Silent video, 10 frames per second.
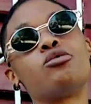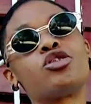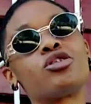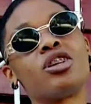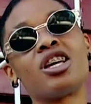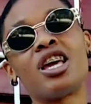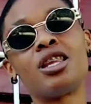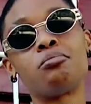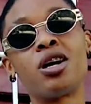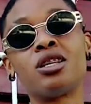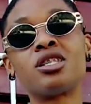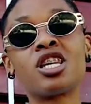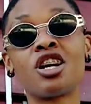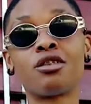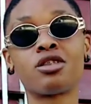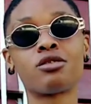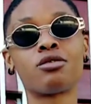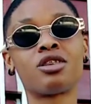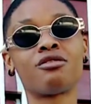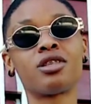We shouldn't let anybody scare us
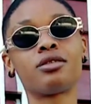out of